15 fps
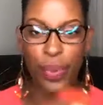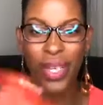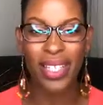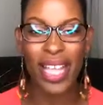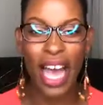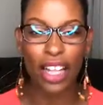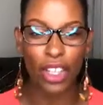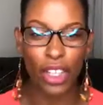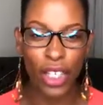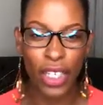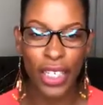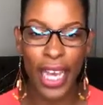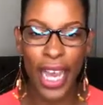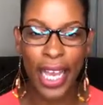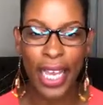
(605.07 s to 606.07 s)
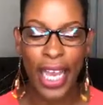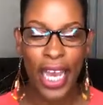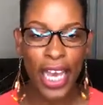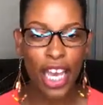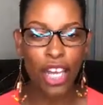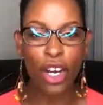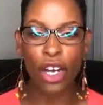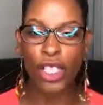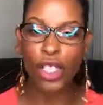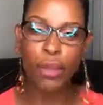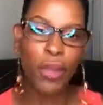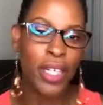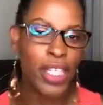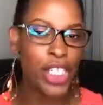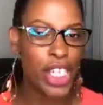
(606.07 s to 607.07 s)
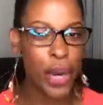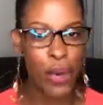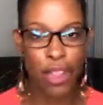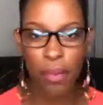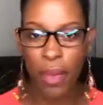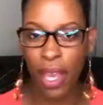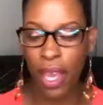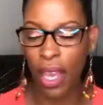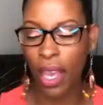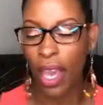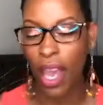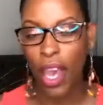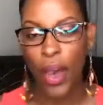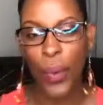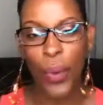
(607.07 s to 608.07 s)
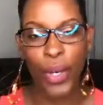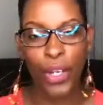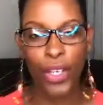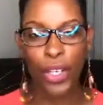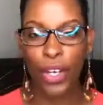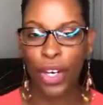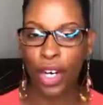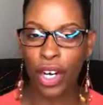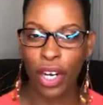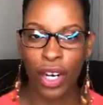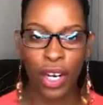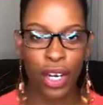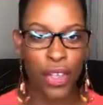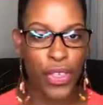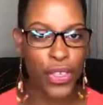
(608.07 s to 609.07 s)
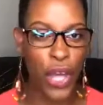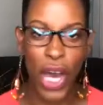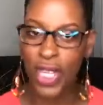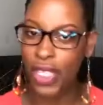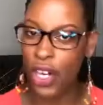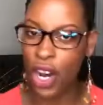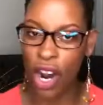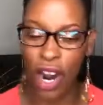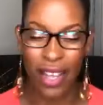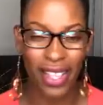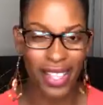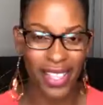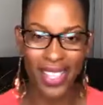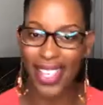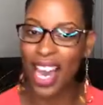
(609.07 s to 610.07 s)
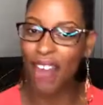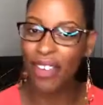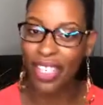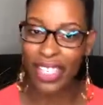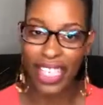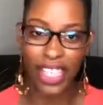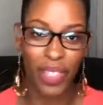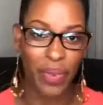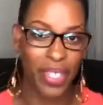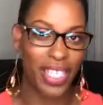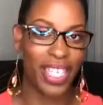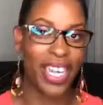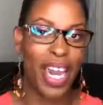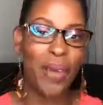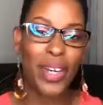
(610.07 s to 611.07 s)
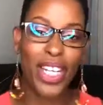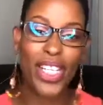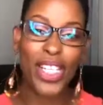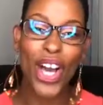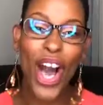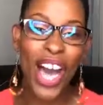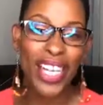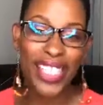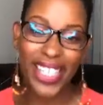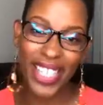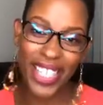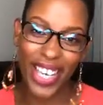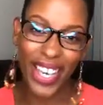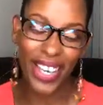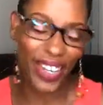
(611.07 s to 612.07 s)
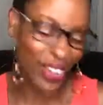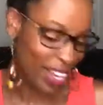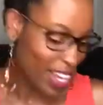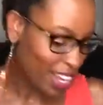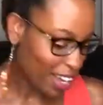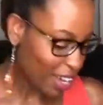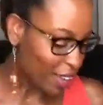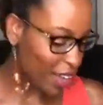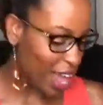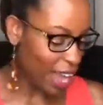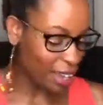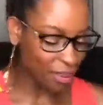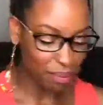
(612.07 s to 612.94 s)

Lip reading: What does that look like? And also, please share with me what your thoughts are. This is a conversation. Once again, I want to talk to you. Okay.